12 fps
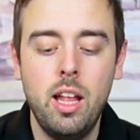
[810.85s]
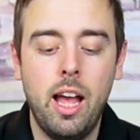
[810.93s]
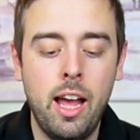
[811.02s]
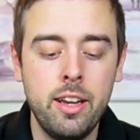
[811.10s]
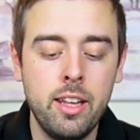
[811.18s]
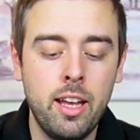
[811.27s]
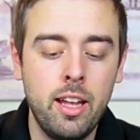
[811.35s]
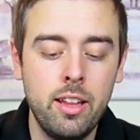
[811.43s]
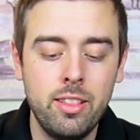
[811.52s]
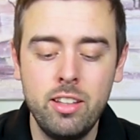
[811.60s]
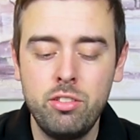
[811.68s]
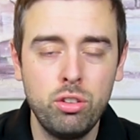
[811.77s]
And
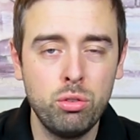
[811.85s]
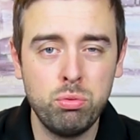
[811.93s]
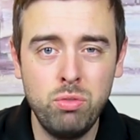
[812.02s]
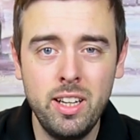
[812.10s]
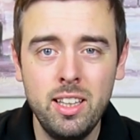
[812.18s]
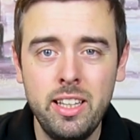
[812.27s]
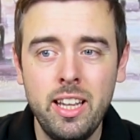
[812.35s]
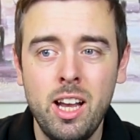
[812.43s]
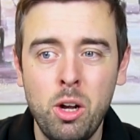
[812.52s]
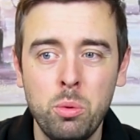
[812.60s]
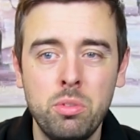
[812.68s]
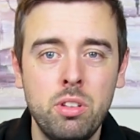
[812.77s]
this just really
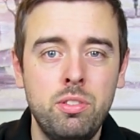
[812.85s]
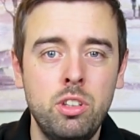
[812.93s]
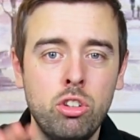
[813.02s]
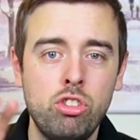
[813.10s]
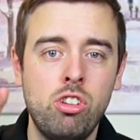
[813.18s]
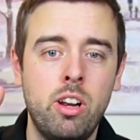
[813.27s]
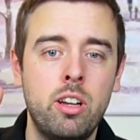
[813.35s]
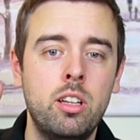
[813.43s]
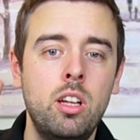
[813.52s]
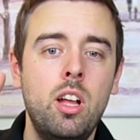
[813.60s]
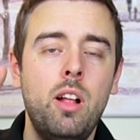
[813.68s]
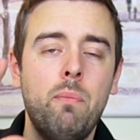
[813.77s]
helps if you're just trying
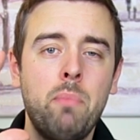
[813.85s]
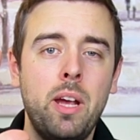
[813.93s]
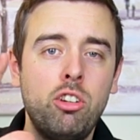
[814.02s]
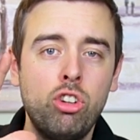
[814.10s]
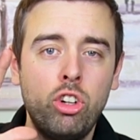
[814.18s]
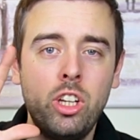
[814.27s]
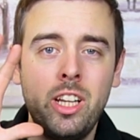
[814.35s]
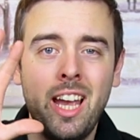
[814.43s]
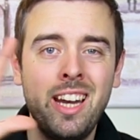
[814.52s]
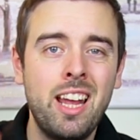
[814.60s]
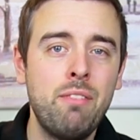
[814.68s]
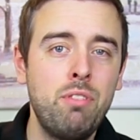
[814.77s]
to make sure you're
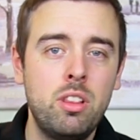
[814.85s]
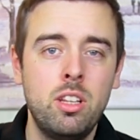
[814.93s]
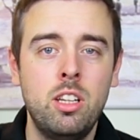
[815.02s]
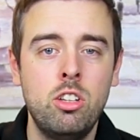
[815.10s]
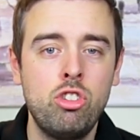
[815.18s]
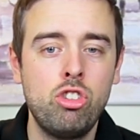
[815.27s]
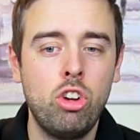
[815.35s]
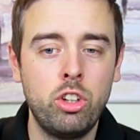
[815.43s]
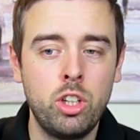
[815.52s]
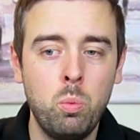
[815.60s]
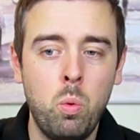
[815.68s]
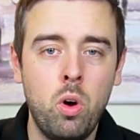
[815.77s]
getting everything in the
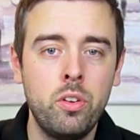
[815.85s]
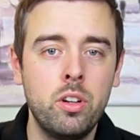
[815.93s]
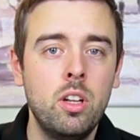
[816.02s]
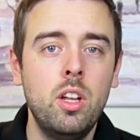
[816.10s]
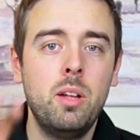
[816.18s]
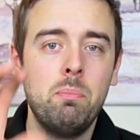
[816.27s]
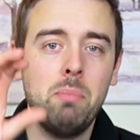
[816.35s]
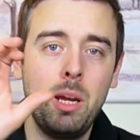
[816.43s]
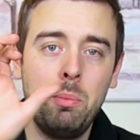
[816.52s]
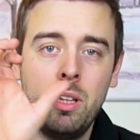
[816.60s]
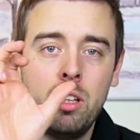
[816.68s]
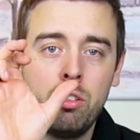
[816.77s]
shot you want.
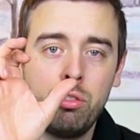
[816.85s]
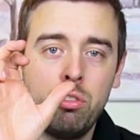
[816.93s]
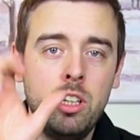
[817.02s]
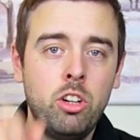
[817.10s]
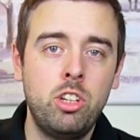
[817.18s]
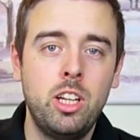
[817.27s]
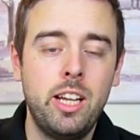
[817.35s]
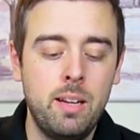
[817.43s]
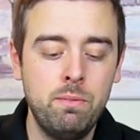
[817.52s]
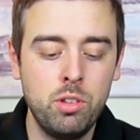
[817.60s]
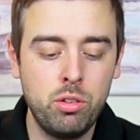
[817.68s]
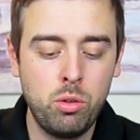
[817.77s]
Maybe the screen on your
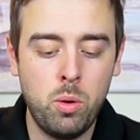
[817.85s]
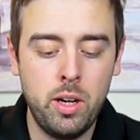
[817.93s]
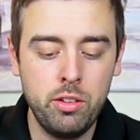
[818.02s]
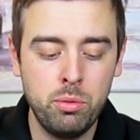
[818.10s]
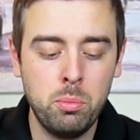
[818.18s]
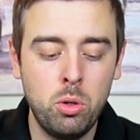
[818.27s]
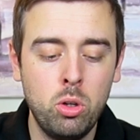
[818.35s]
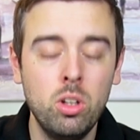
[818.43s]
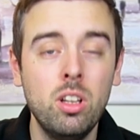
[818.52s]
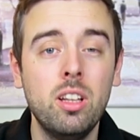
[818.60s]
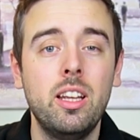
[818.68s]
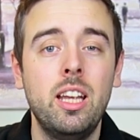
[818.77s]
camera is quite
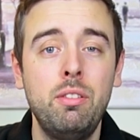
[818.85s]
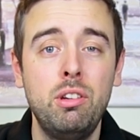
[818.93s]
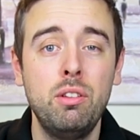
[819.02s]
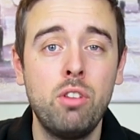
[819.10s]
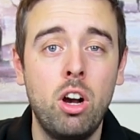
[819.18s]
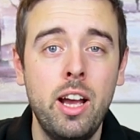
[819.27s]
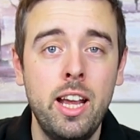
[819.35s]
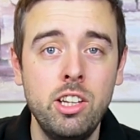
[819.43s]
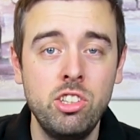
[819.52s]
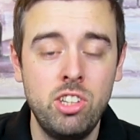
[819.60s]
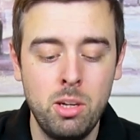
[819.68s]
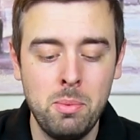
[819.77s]
small. If you've got a
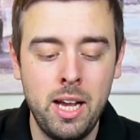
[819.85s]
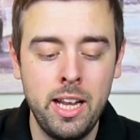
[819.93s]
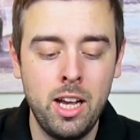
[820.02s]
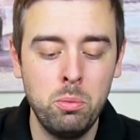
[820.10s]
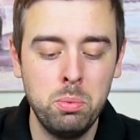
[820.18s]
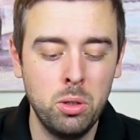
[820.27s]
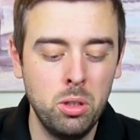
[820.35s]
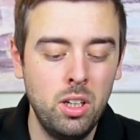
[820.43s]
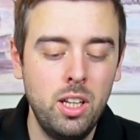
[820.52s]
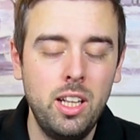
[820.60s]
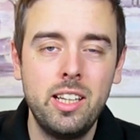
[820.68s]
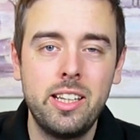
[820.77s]
HDMI output,
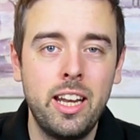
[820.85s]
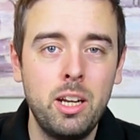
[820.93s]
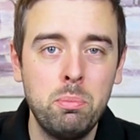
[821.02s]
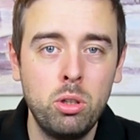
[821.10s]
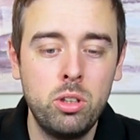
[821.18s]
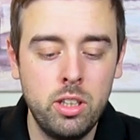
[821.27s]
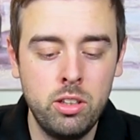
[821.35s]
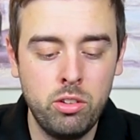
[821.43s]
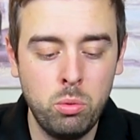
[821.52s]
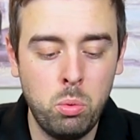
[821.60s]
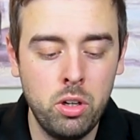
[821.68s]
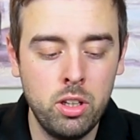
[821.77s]
get it plugged
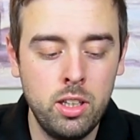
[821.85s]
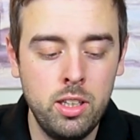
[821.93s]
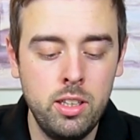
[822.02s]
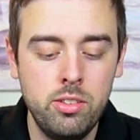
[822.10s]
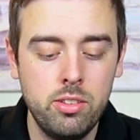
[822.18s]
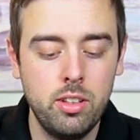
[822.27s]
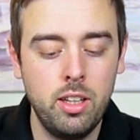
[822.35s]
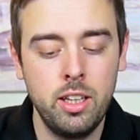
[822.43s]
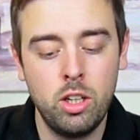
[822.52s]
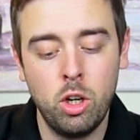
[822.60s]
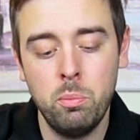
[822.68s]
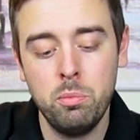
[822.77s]
into one of these.
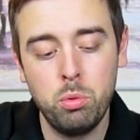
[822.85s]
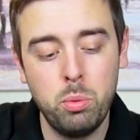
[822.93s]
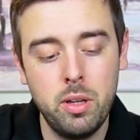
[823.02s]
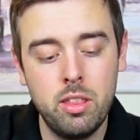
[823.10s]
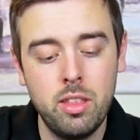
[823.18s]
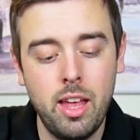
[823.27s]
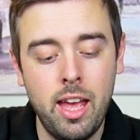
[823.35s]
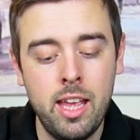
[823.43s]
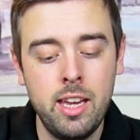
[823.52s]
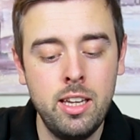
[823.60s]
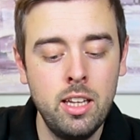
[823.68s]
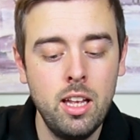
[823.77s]
It comes with
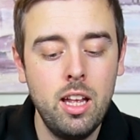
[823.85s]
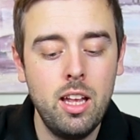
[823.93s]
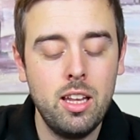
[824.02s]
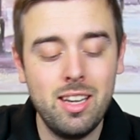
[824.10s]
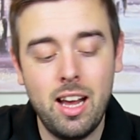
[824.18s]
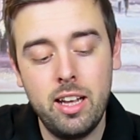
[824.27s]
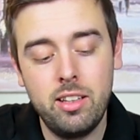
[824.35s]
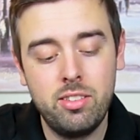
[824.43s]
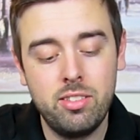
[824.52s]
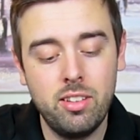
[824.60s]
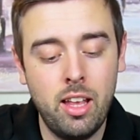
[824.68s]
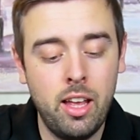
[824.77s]
a
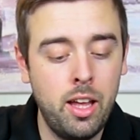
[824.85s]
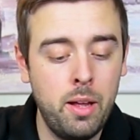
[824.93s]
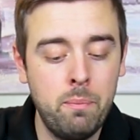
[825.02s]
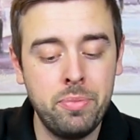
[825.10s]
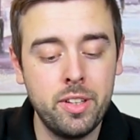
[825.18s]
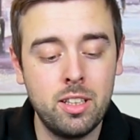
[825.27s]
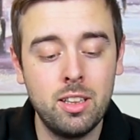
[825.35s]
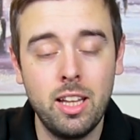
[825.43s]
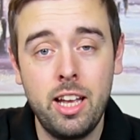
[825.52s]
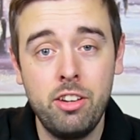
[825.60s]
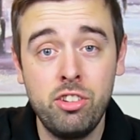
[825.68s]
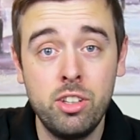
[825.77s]
nice
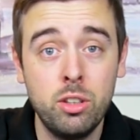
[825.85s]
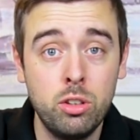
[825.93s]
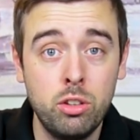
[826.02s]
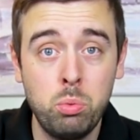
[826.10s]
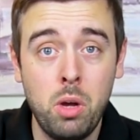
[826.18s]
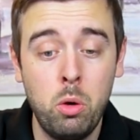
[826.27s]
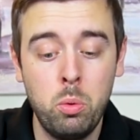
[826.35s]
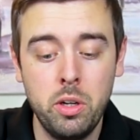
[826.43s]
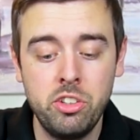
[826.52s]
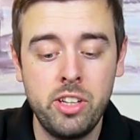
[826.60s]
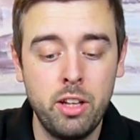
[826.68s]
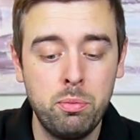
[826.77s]
glare shield as well,
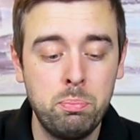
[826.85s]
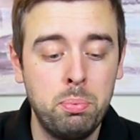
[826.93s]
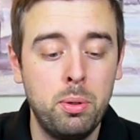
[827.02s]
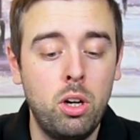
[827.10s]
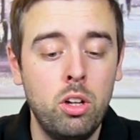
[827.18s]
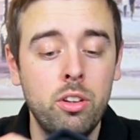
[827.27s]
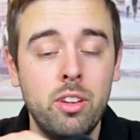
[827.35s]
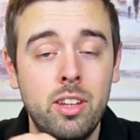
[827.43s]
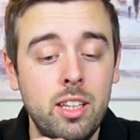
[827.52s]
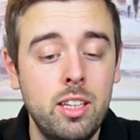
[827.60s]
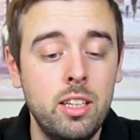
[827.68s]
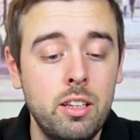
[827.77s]
which gets put on
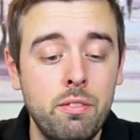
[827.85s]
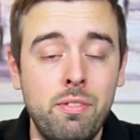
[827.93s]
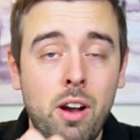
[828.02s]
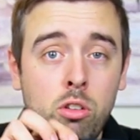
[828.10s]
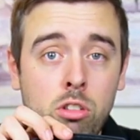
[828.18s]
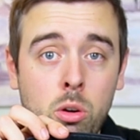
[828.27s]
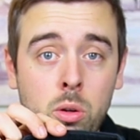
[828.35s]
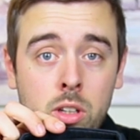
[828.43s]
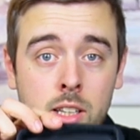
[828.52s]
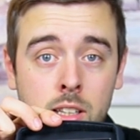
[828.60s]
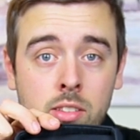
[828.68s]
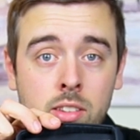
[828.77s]
the Velcro on
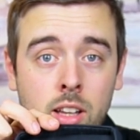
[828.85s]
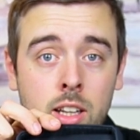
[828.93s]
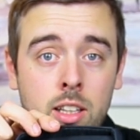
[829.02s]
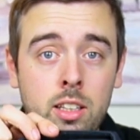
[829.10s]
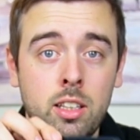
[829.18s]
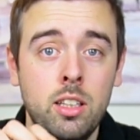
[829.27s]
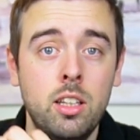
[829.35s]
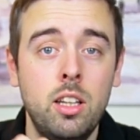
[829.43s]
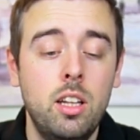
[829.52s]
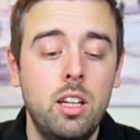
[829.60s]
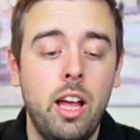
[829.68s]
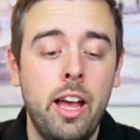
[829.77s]
the inside here,
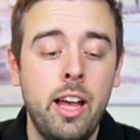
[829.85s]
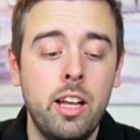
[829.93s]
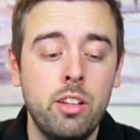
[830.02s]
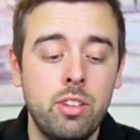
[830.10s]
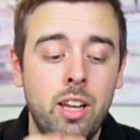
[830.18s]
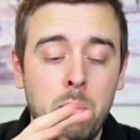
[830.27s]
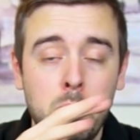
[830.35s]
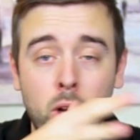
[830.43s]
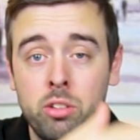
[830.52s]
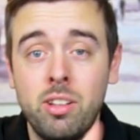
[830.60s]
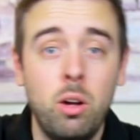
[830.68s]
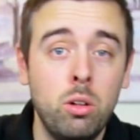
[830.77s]
so that
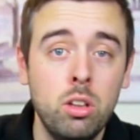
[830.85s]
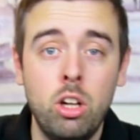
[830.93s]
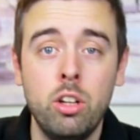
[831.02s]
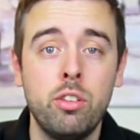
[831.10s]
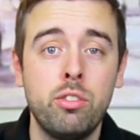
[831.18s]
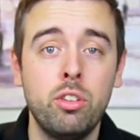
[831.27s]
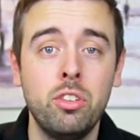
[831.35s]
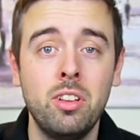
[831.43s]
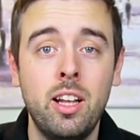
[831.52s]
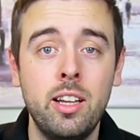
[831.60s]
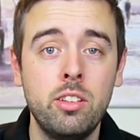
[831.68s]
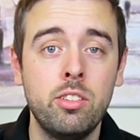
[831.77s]
blocks out a lot of the
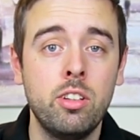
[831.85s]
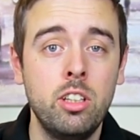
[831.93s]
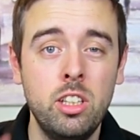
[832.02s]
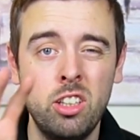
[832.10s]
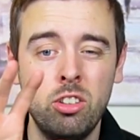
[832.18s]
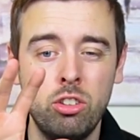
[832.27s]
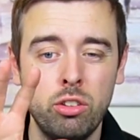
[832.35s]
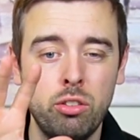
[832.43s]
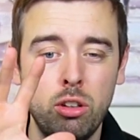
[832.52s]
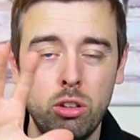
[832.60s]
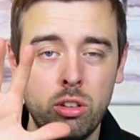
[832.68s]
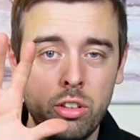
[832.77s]
sunlight so that you can just
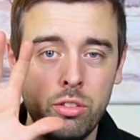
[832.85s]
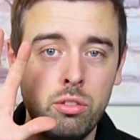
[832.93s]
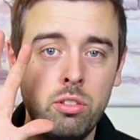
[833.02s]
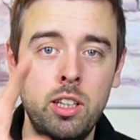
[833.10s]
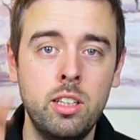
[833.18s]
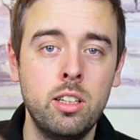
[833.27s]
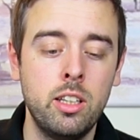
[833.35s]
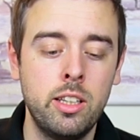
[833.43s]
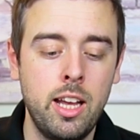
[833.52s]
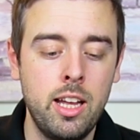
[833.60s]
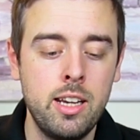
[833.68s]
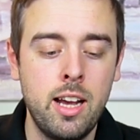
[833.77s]
look at the screen and
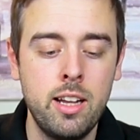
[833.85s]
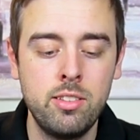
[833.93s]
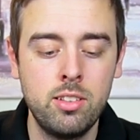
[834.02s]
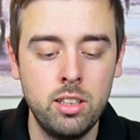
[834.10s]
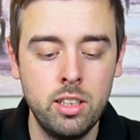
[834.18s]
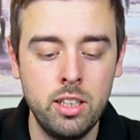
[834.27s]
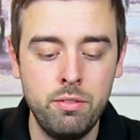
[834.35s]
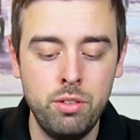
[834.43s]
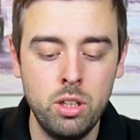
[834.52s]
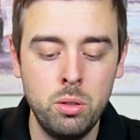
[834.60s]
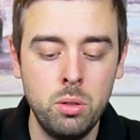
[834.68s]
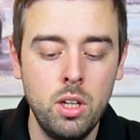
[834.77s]
get a nice clear
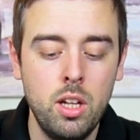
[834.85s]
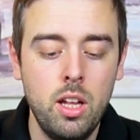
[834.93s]
view.